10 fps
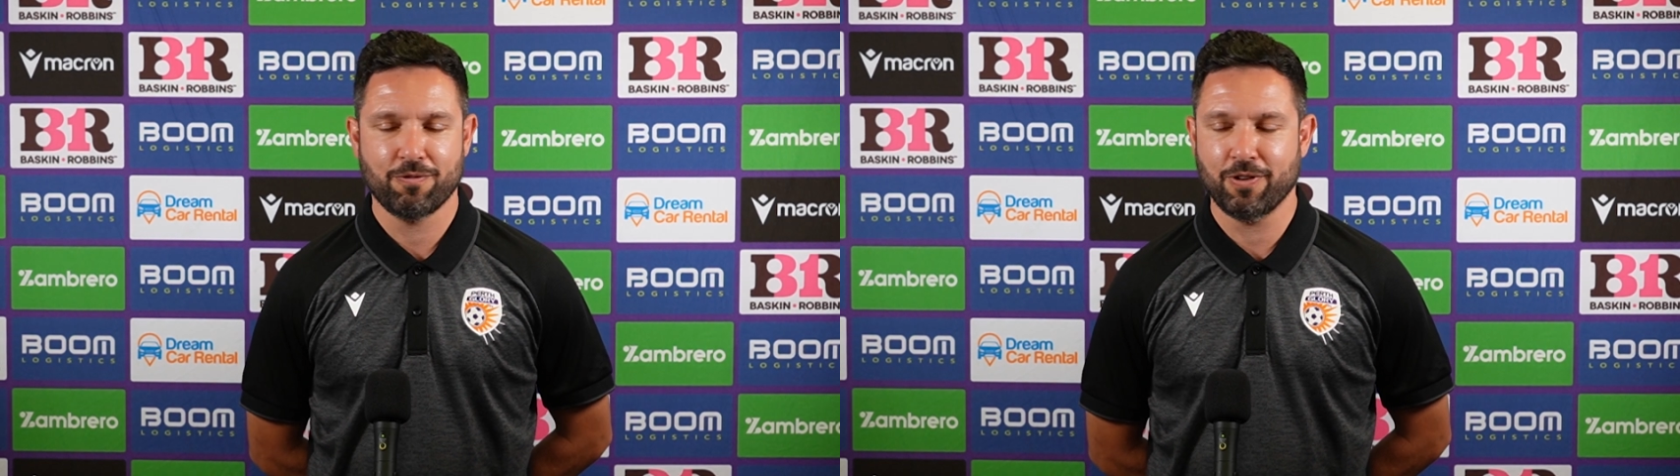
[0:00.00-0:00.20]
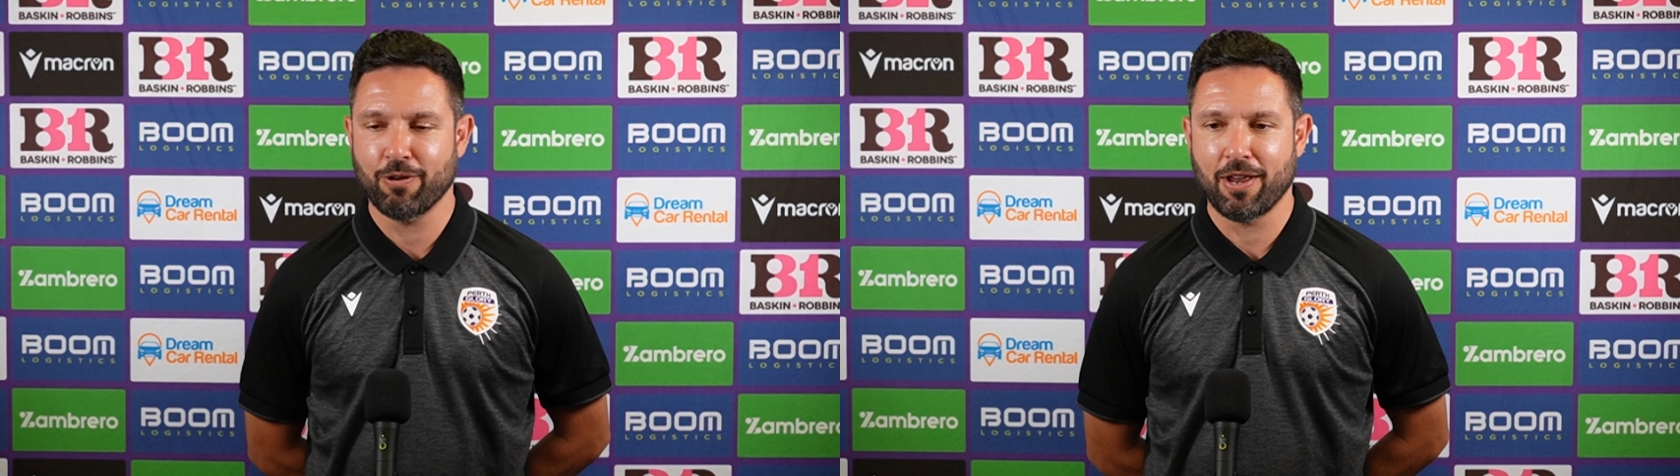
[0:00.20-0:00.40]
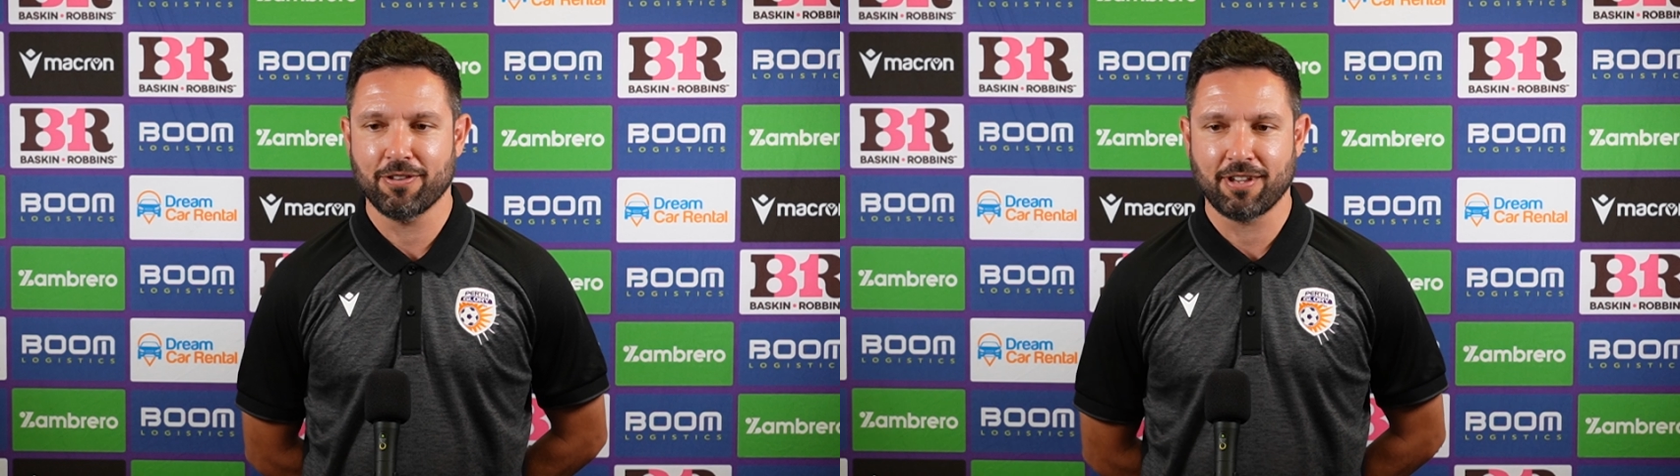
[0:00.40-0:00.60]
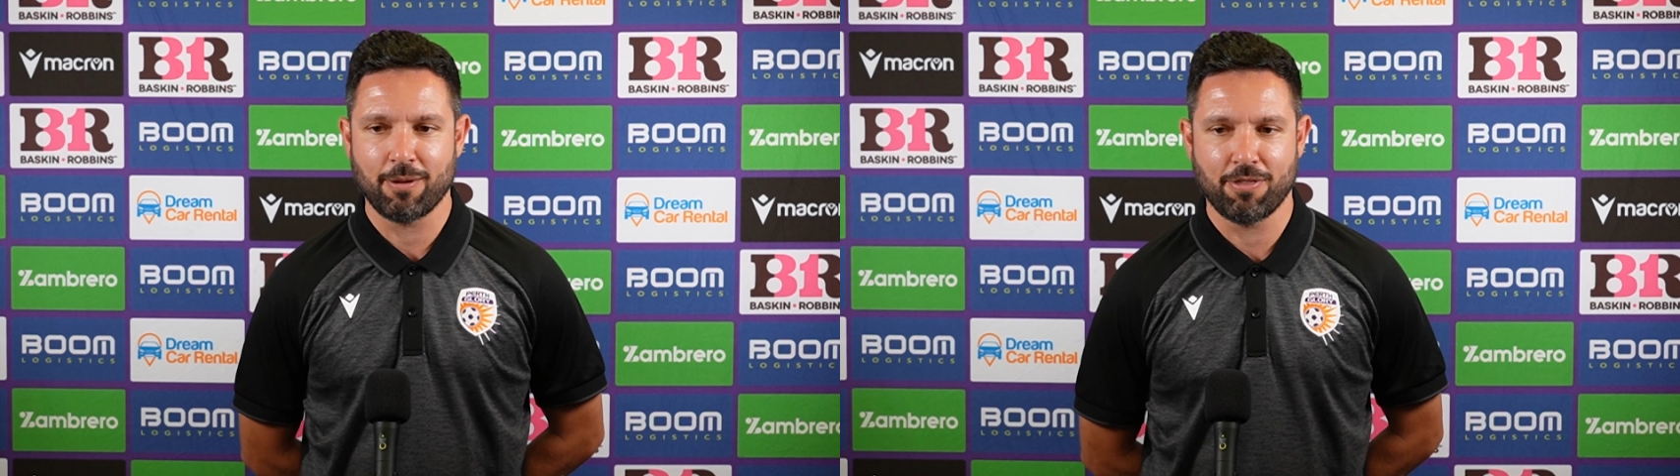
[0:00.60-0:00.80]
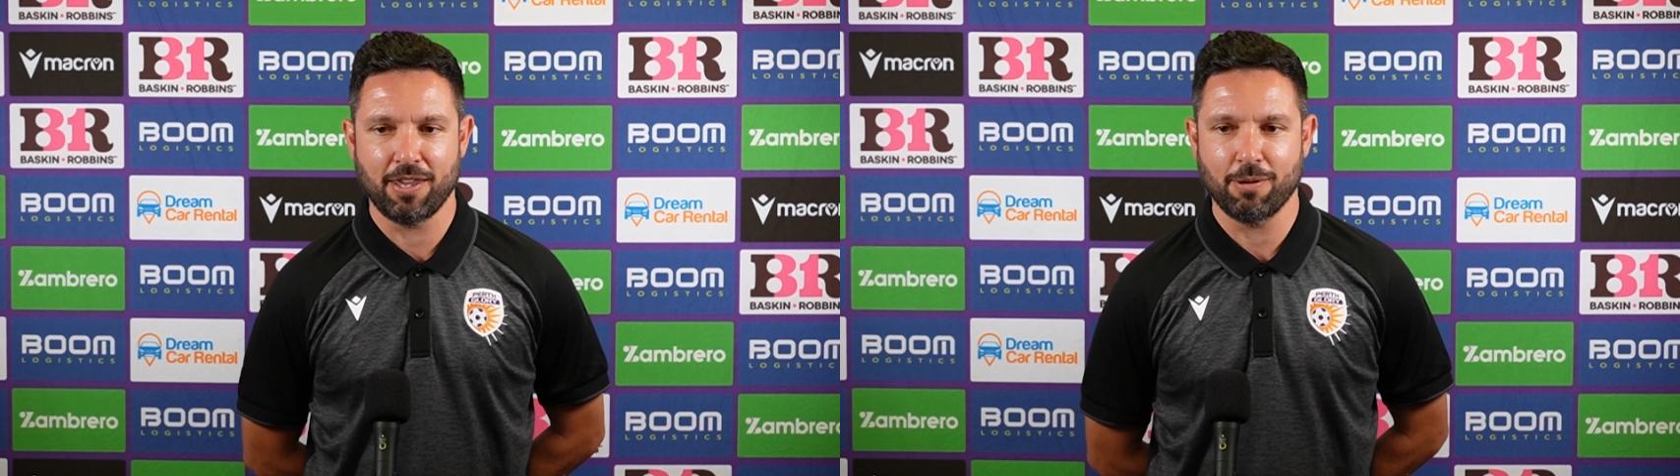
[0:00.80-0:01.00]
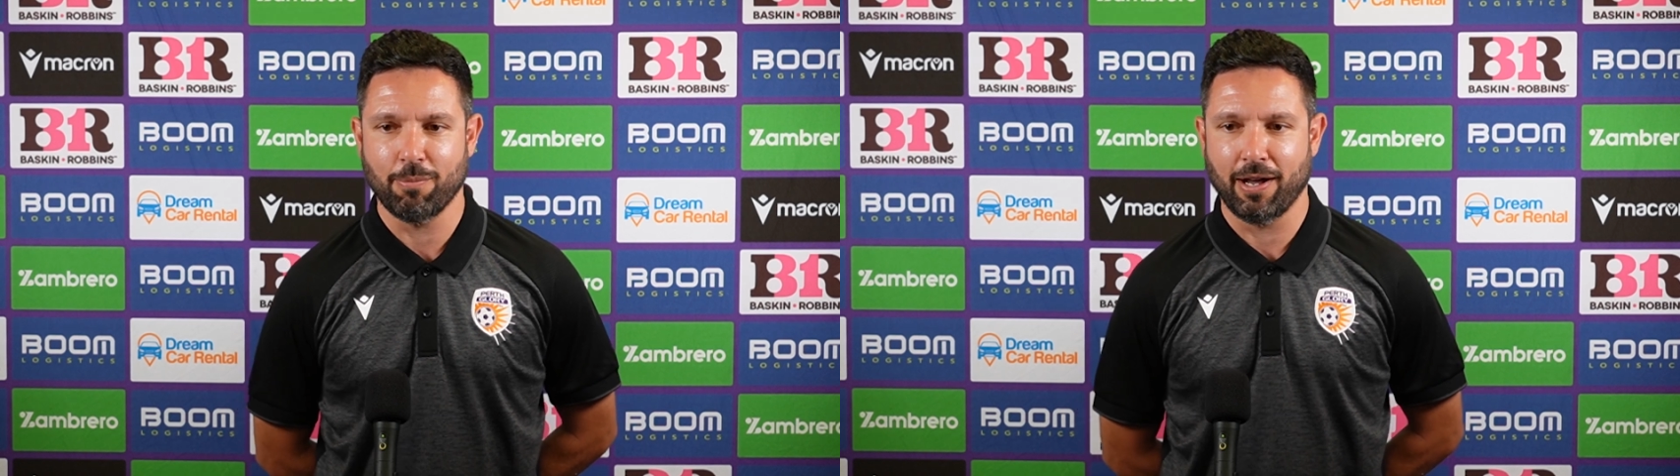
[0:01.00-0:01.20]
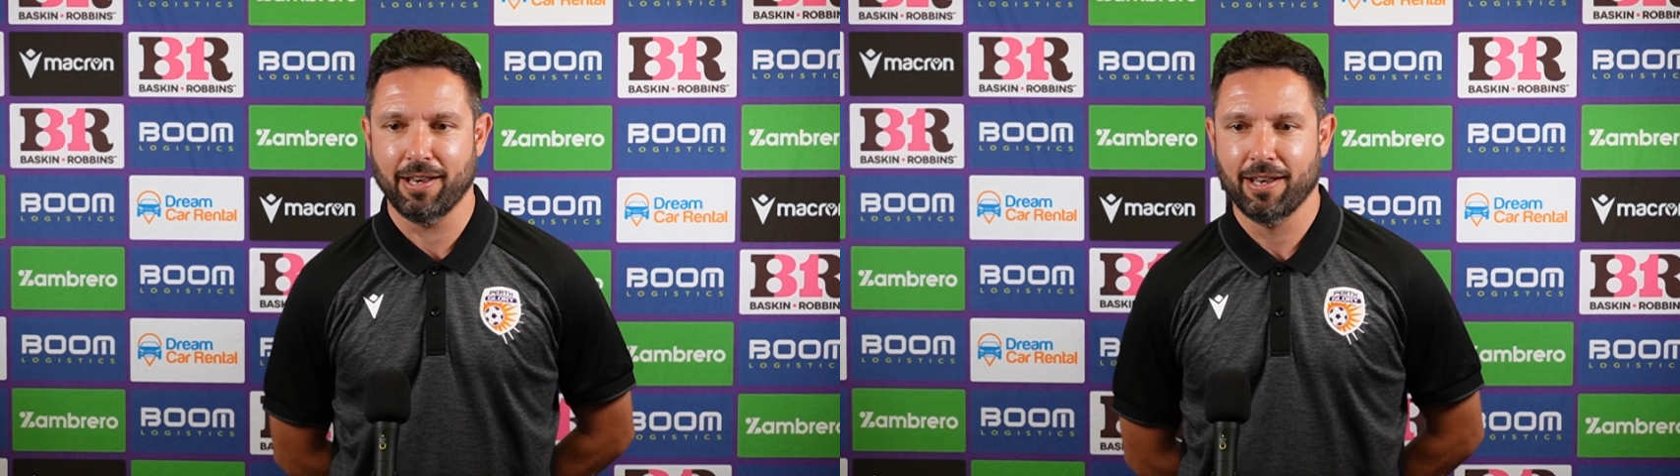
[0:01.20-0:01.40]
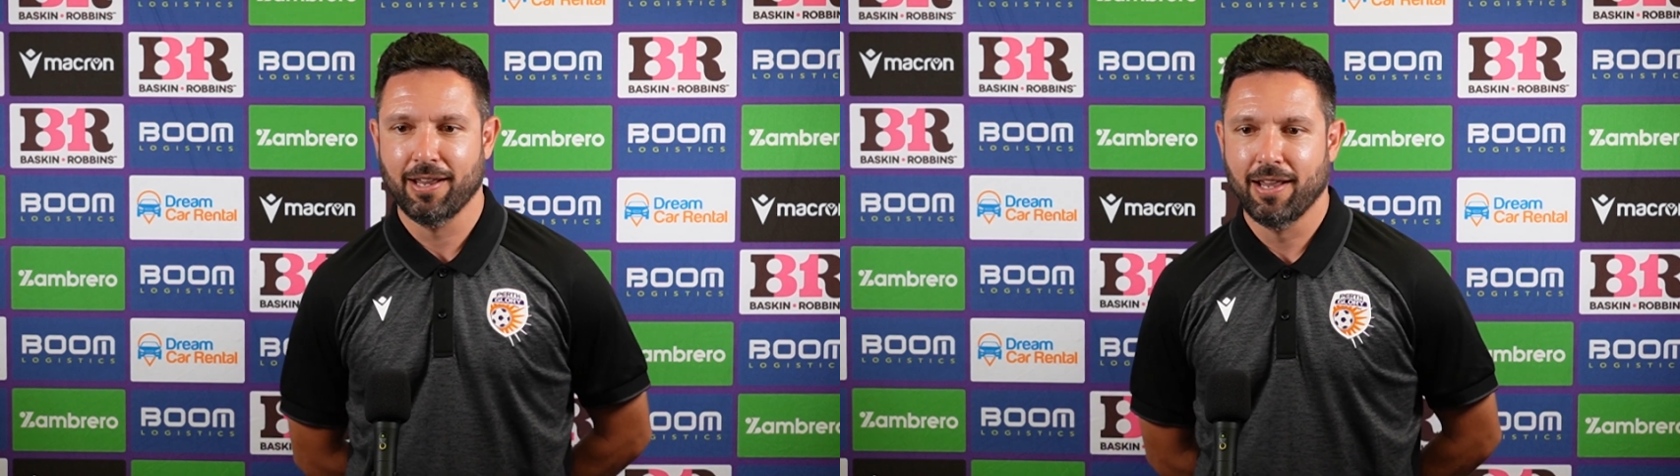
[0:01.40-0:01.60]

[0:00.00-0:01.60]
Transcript: figure out the same thing. But